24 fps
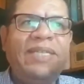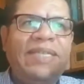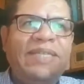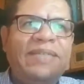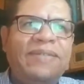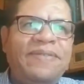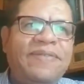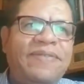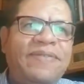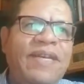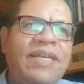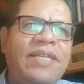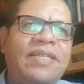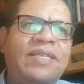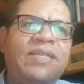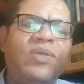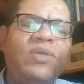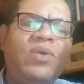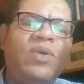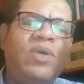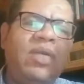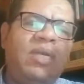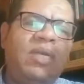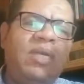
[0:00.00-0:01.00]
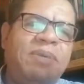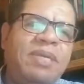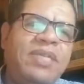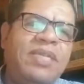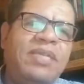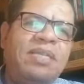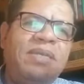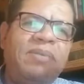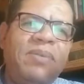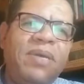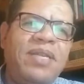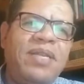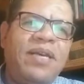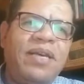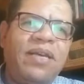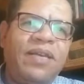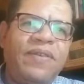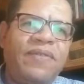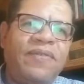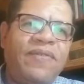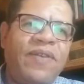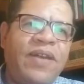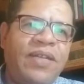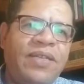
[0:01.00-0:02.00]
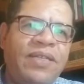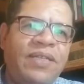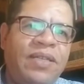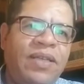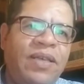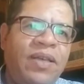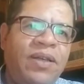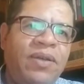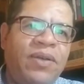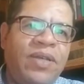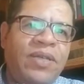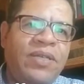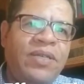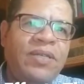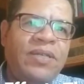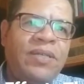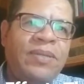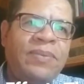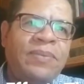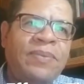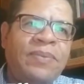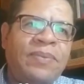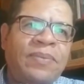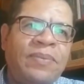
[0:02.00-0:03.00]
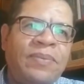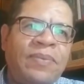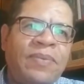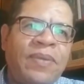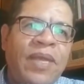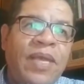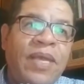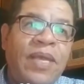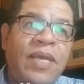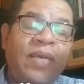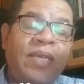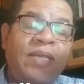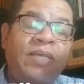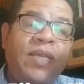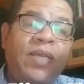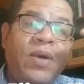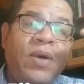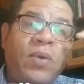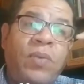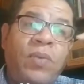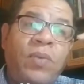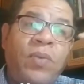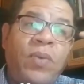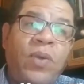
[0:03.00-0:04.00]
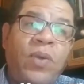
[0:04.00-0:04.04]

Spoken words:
effects or limited media effects theories. So,